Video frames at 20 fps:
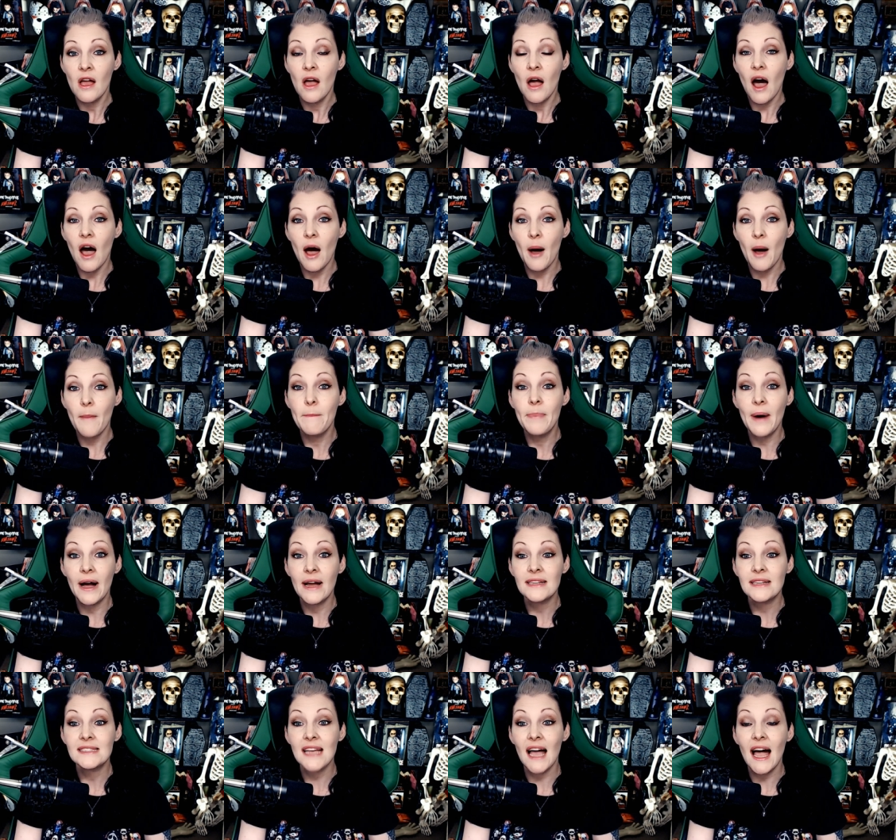Uh, but
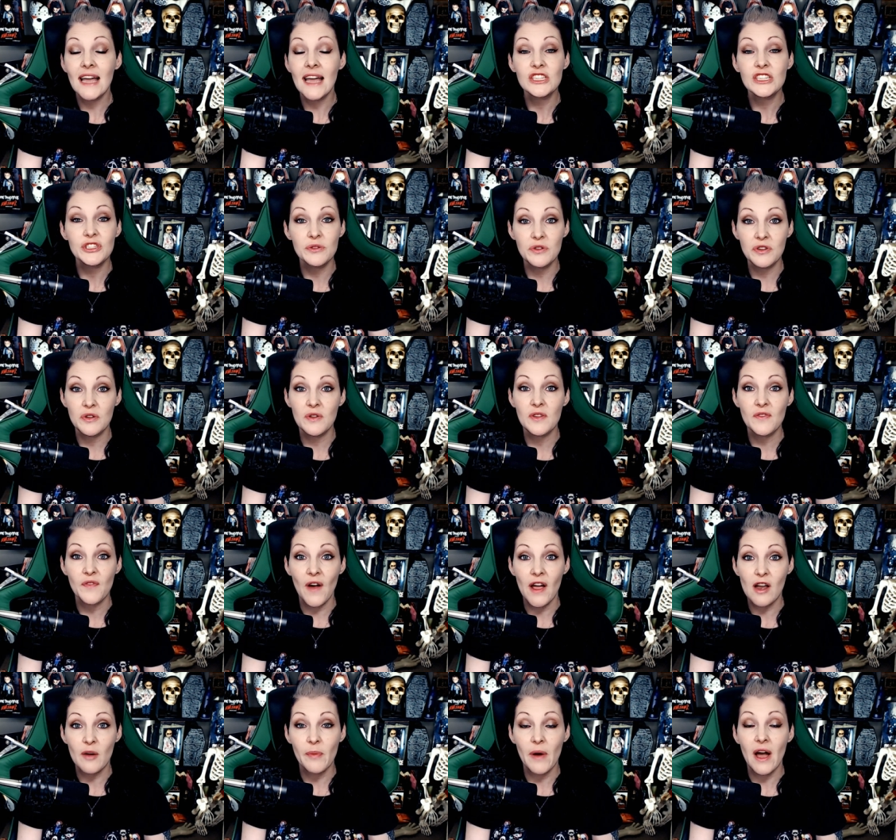I do use
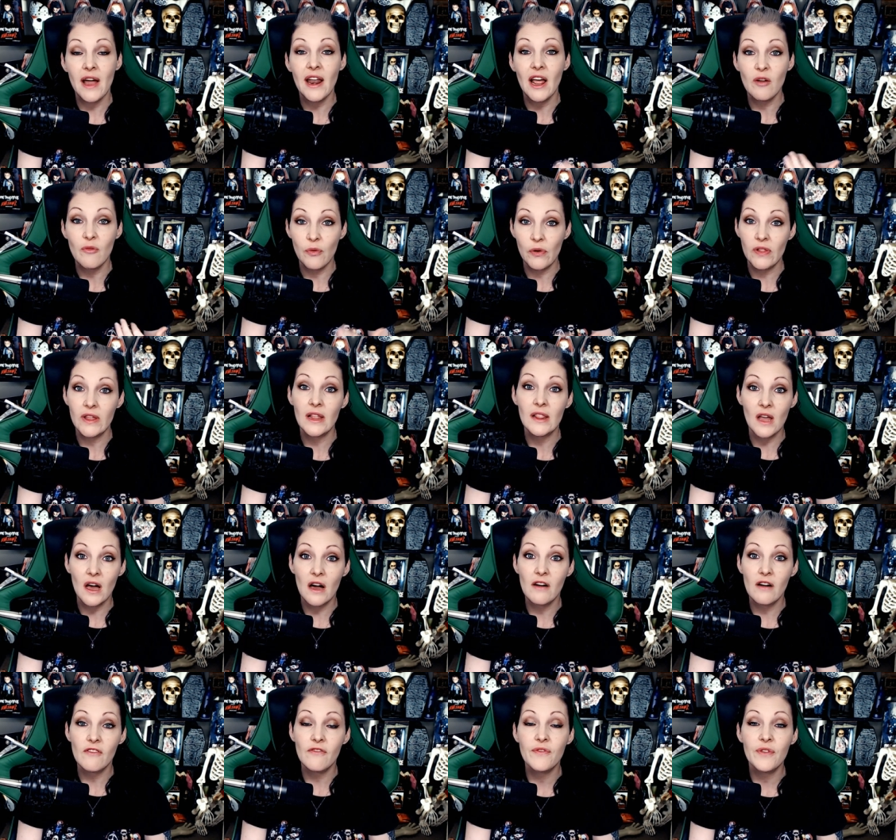Firebot. I really
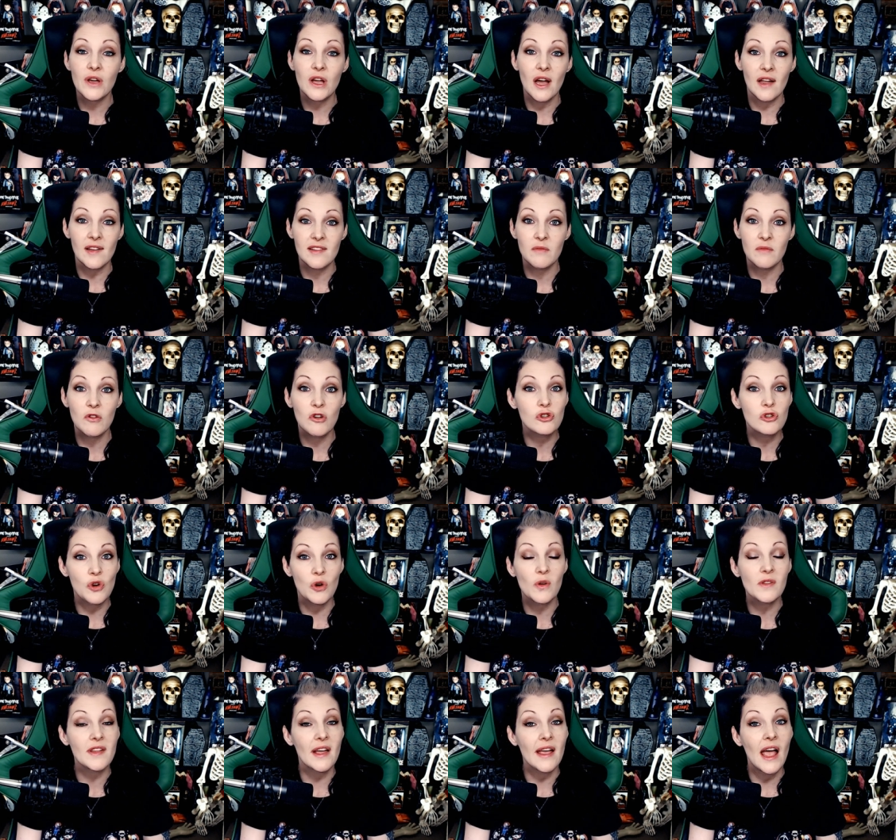love the custom
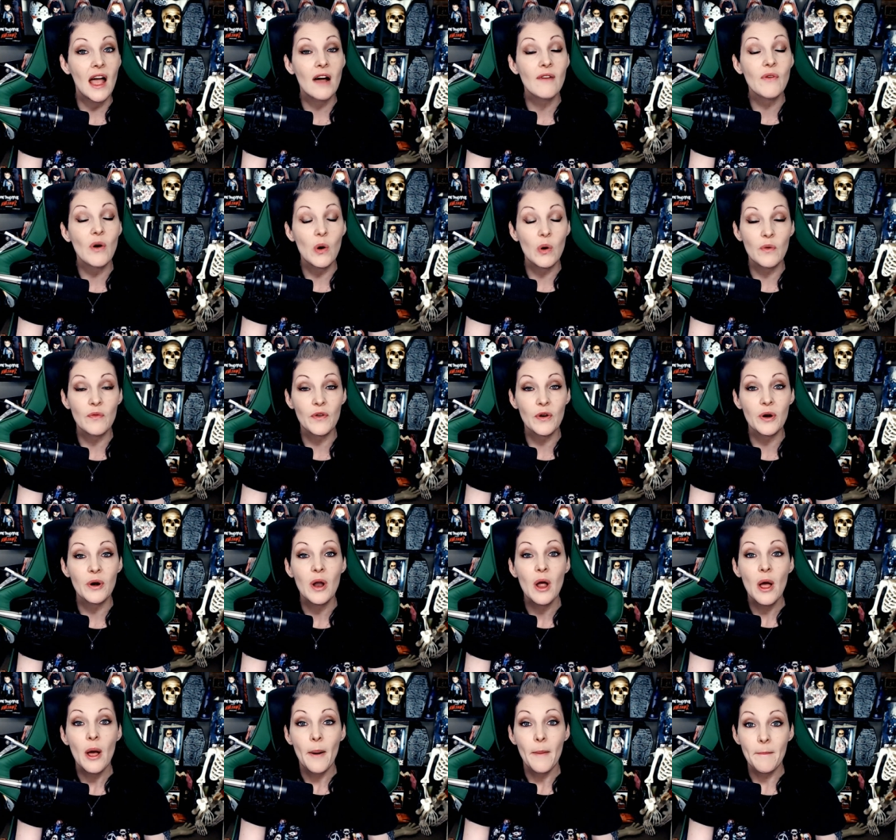controls I have over
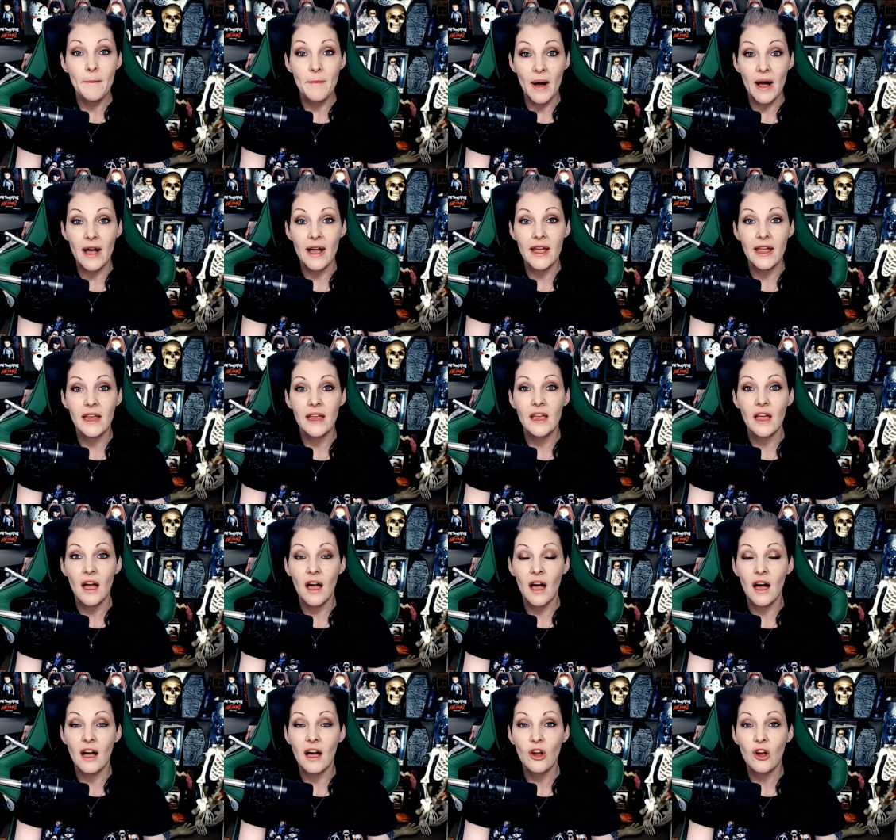my
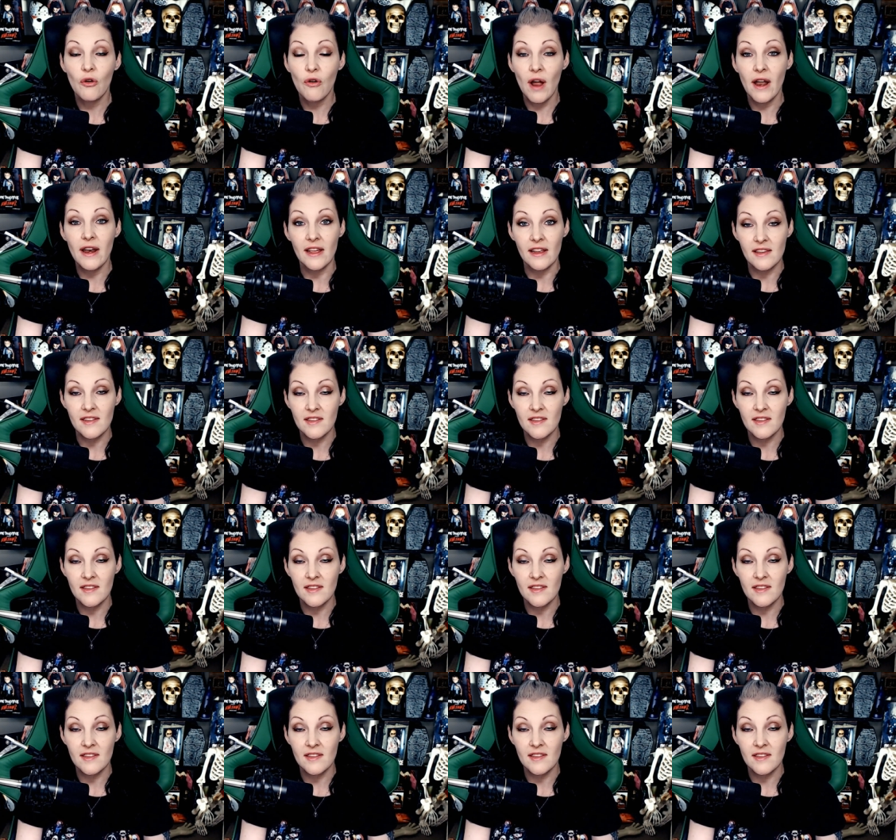uh, credits.